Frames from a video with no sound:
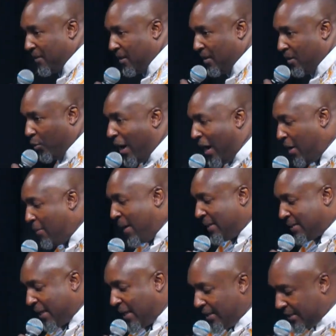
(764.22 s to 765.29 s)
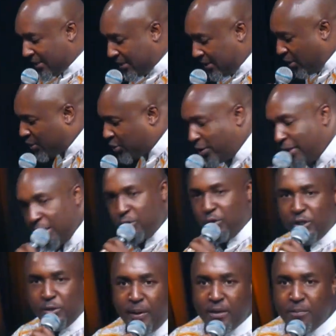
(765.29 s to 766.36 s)
Why am I saying this? Not so that you
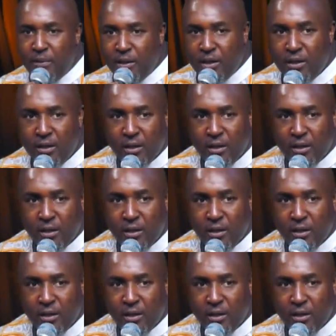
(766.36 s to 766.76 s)
respect me.